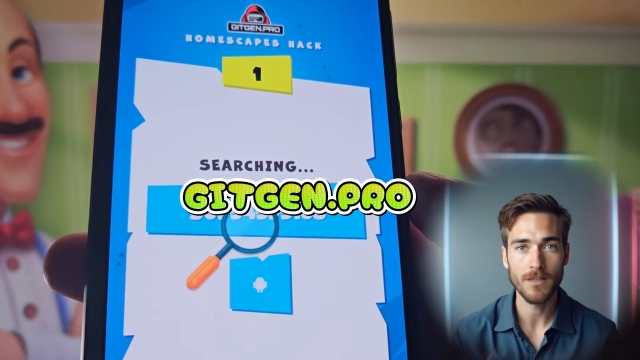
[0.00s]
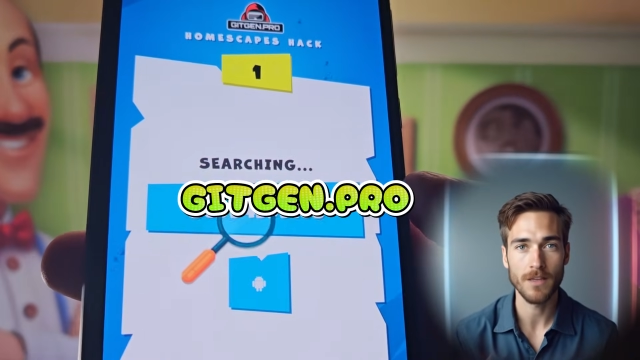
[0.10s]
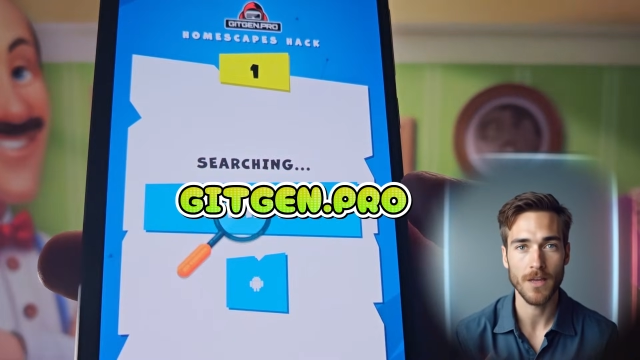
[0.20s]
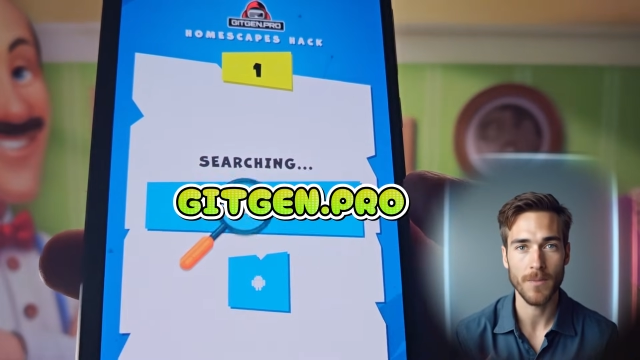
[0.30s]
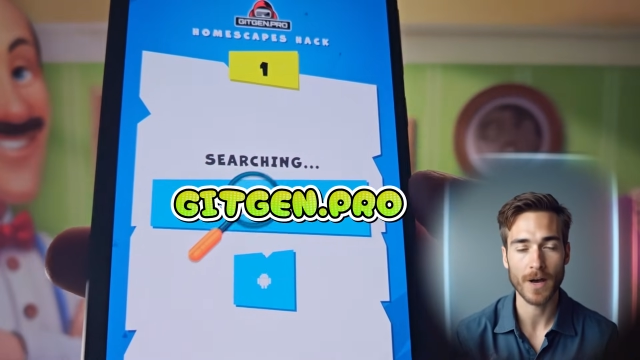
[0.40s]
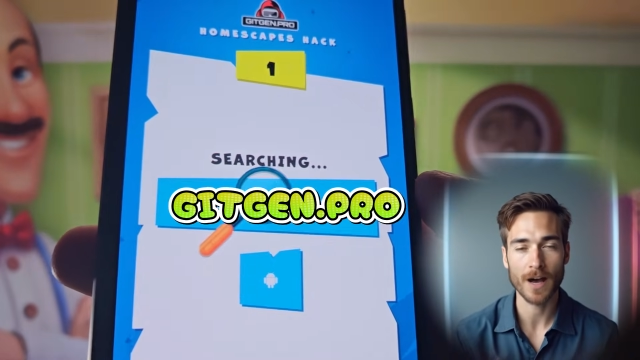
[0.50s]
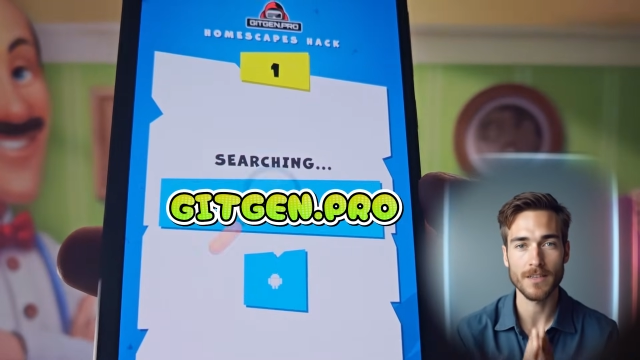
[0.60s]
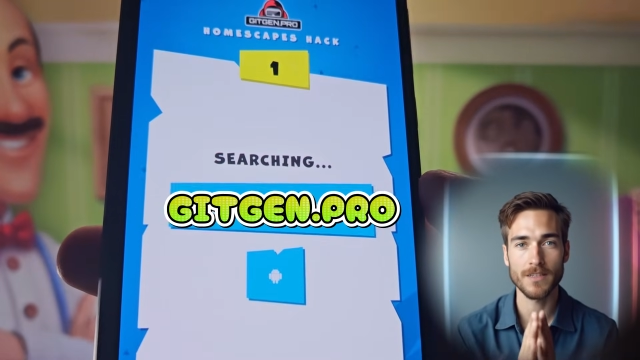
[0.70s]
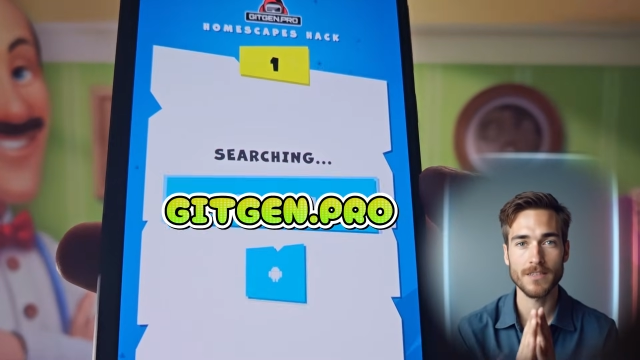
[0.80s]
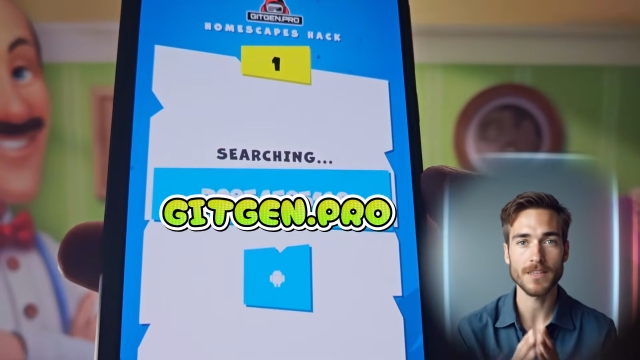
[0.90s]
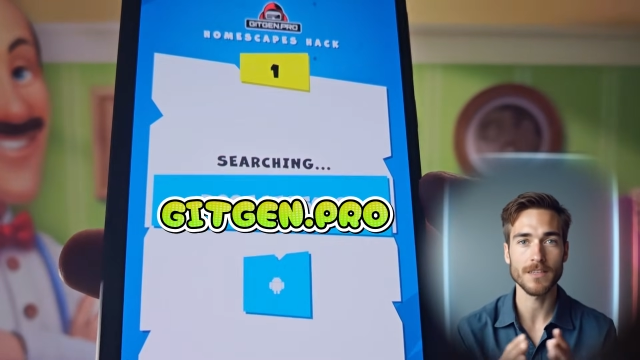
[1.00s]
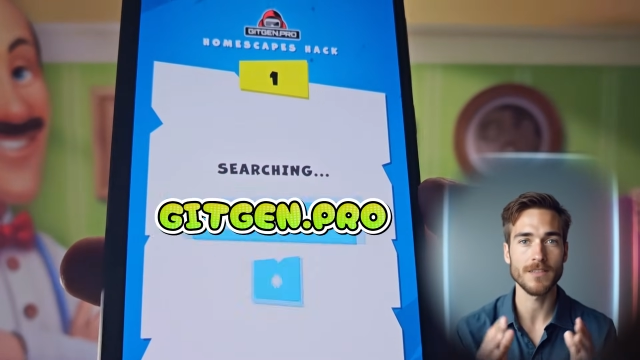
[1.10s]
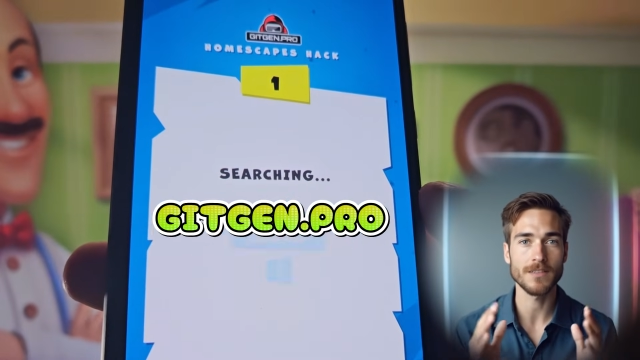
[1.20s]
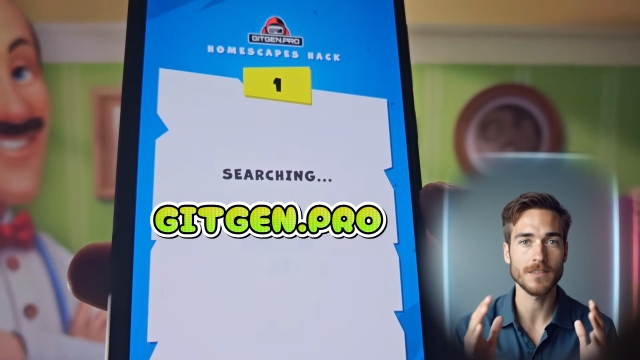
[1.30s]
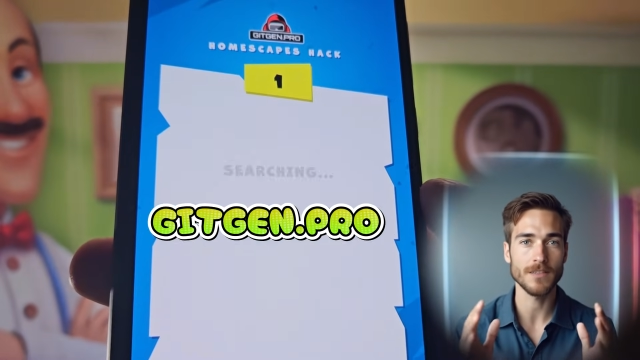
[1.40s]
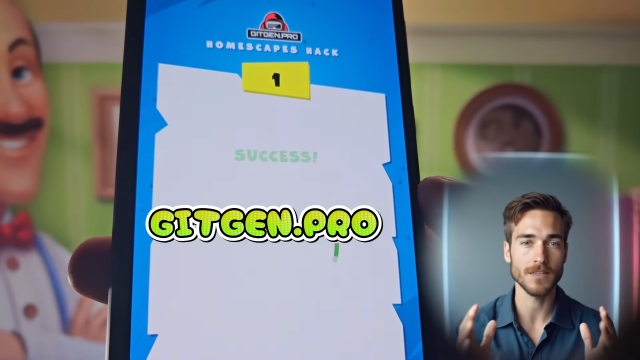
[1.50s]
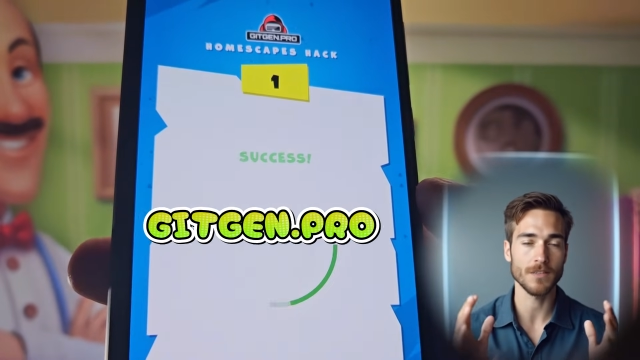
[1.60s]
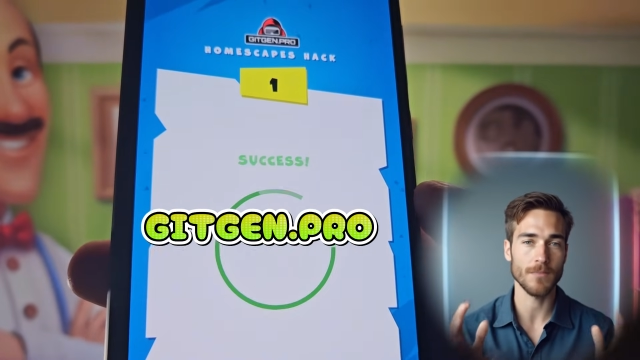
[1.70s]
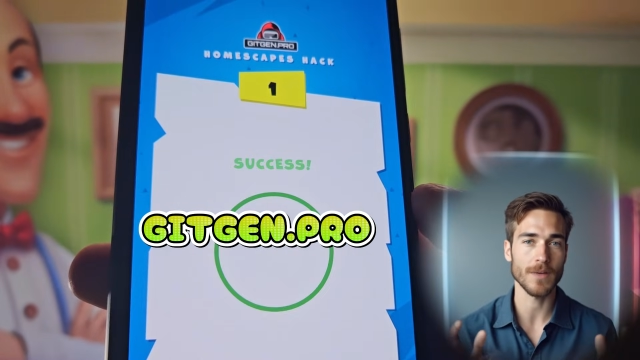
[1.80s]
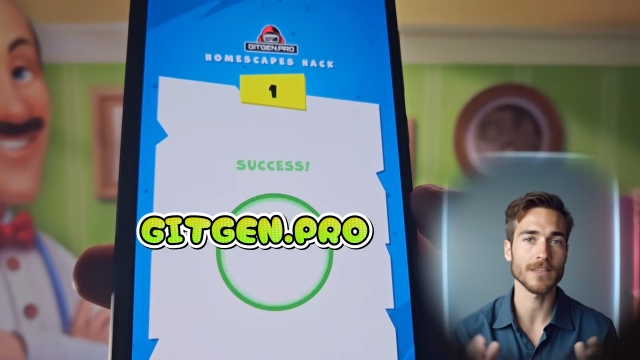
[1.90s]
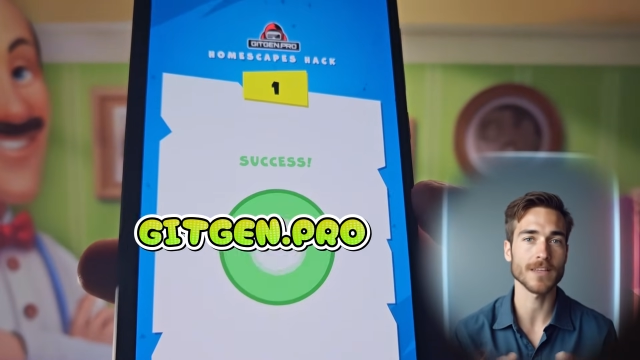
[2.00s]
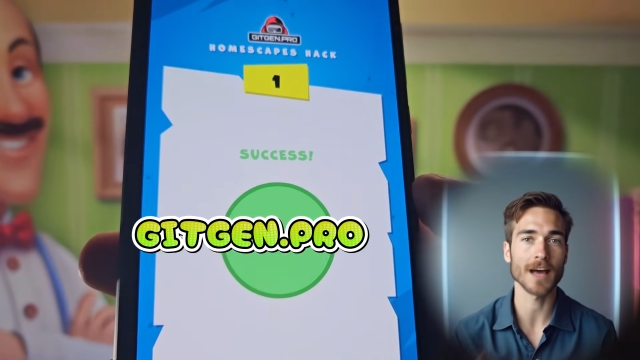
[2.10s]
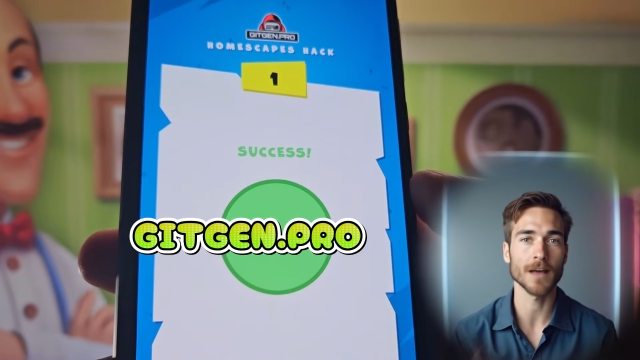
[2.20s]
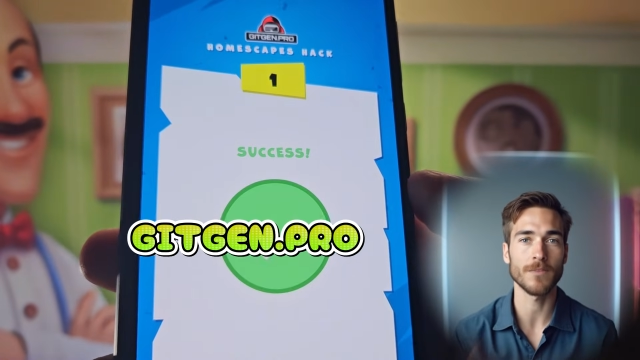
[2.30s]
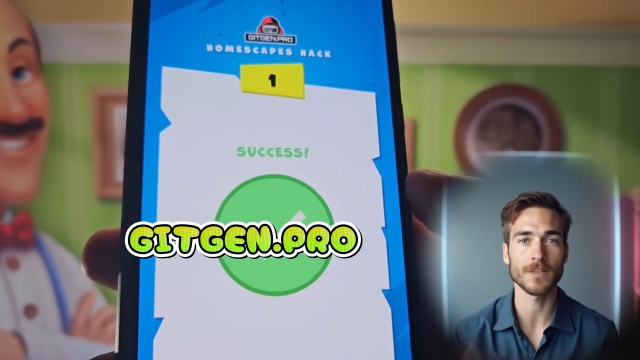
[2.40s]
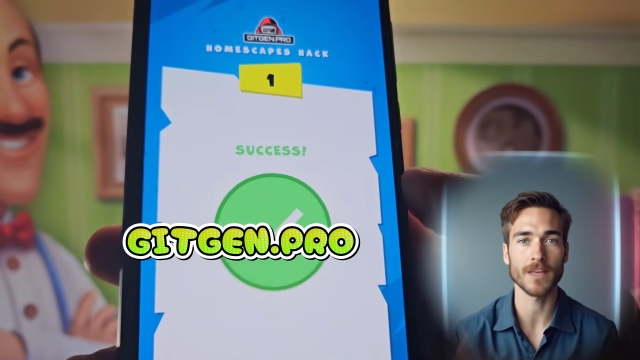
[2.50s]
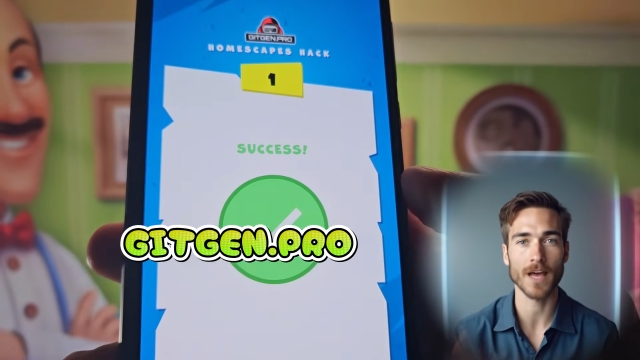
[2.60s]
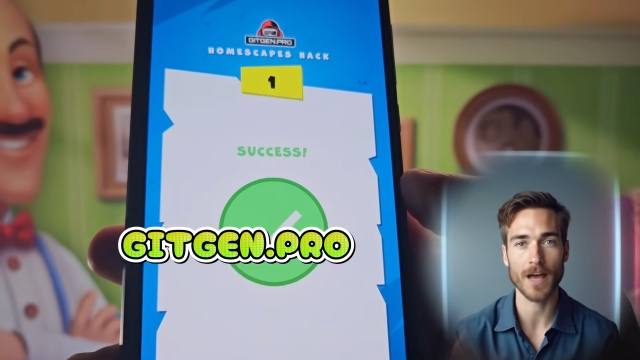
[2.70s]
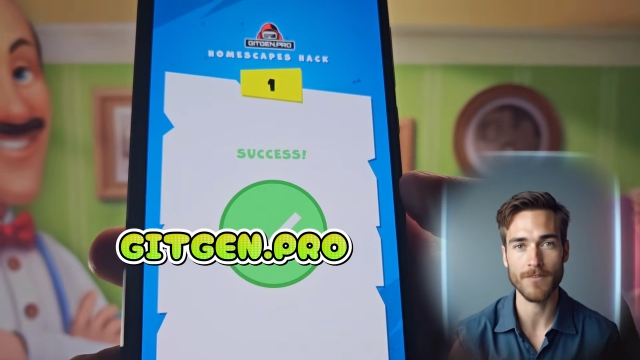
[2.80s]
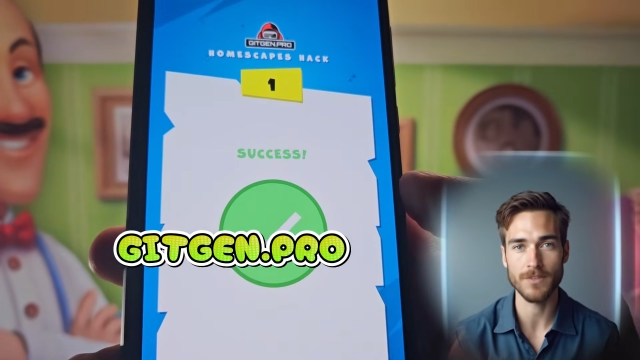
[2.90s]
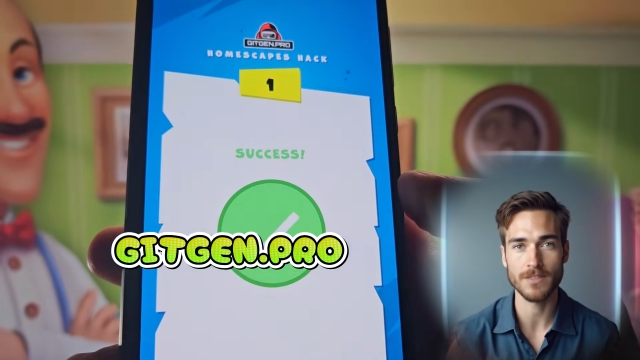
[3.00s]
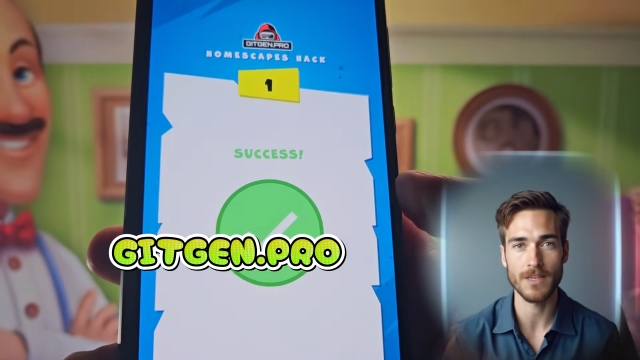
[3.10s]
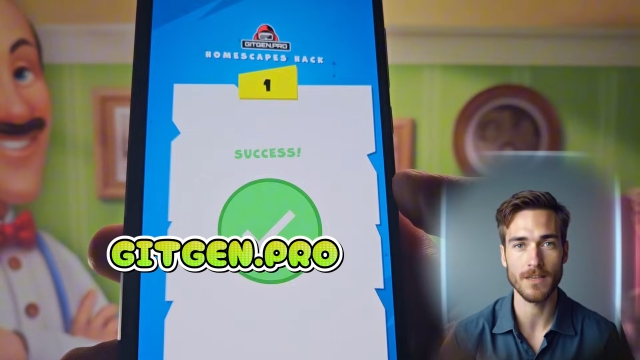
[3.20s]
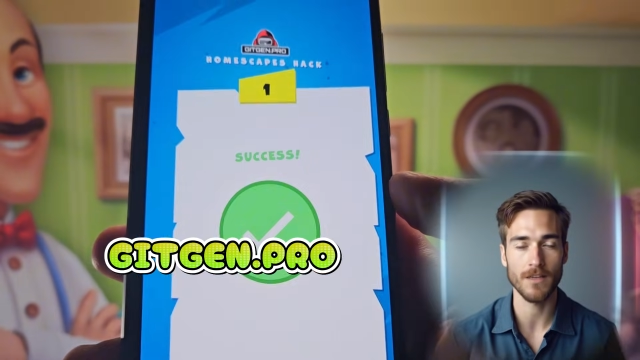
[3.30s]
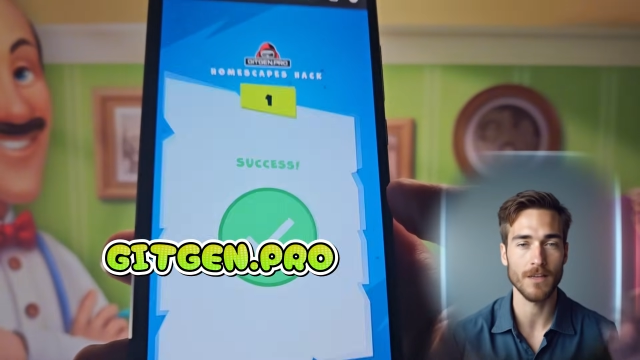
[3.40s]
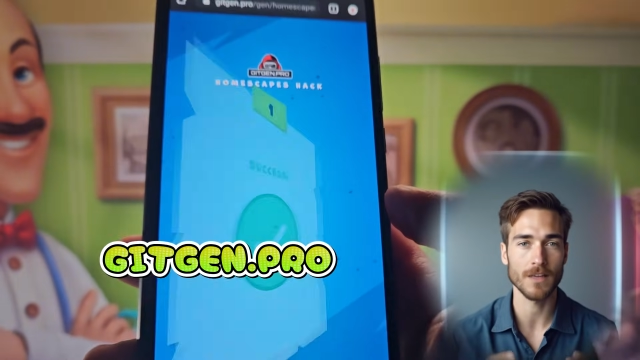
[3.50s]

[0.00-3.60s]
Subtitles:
Behind the scenes, the system is handling everything,